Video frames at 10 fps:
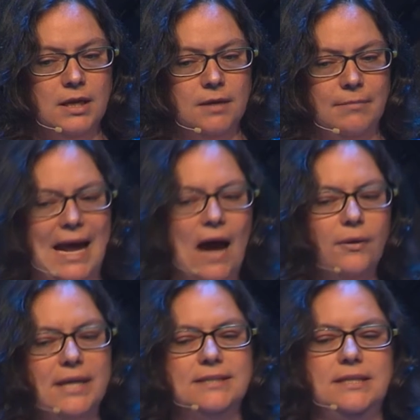But how
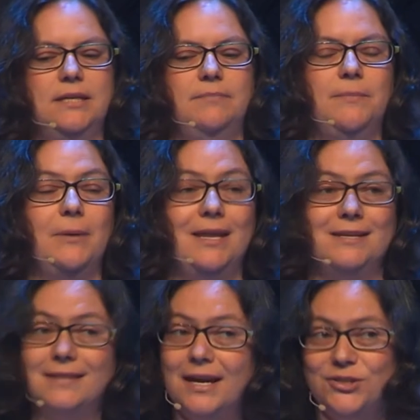easily can people get
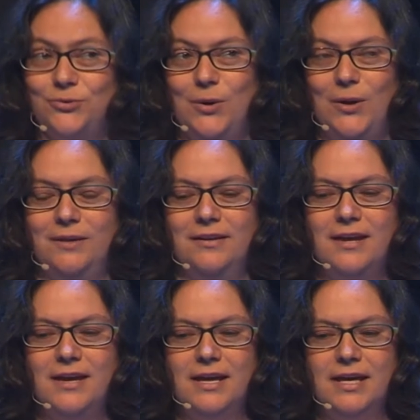inside your wall?
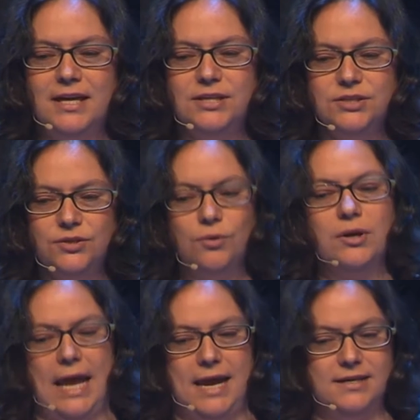Is your
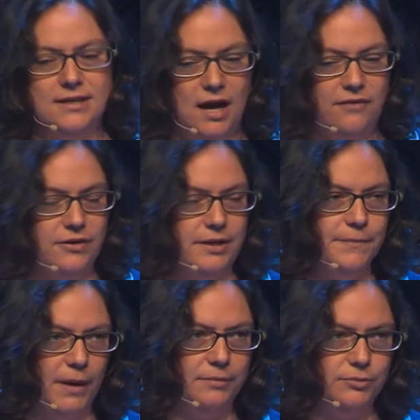gate covered in
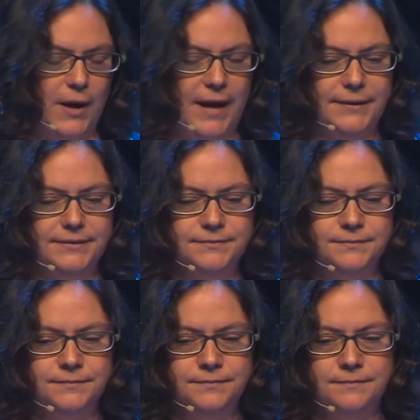barbed wire?
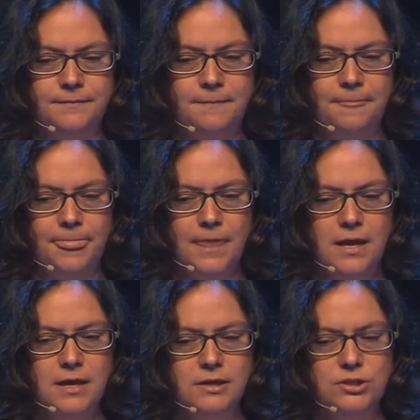
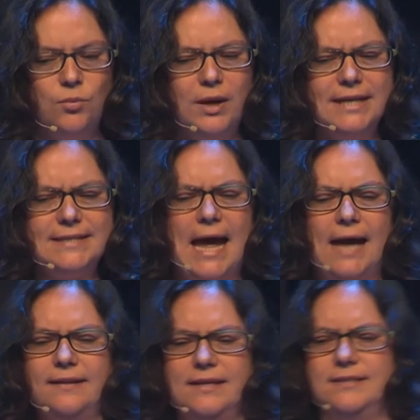So what
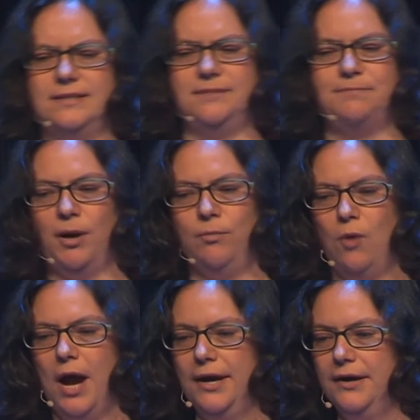exactly is this barbed
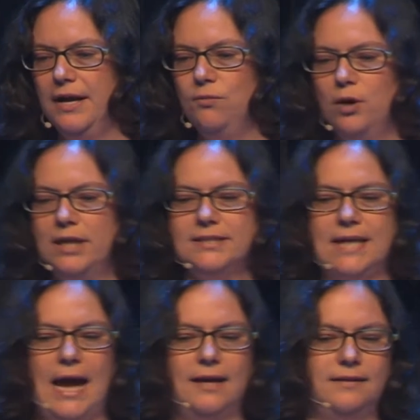wire, and what
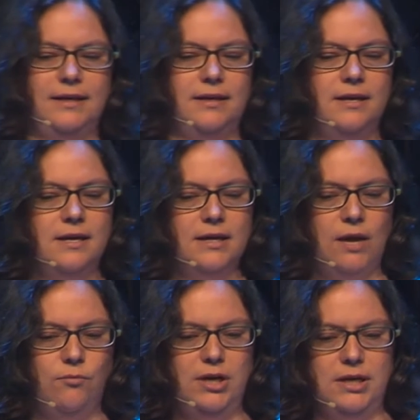exactly
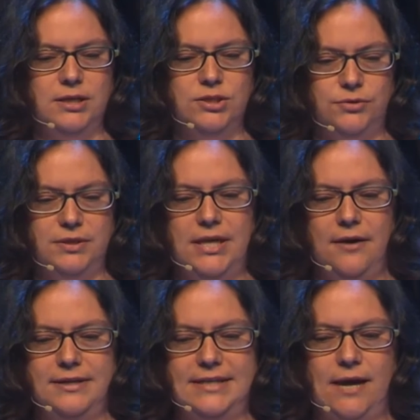can we do to tear
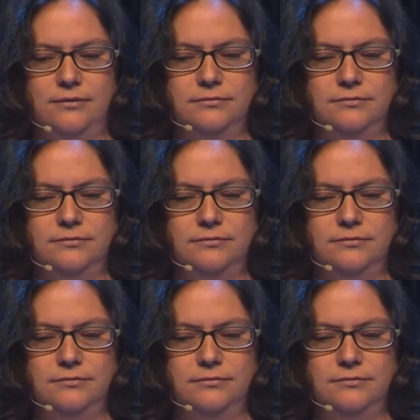it down?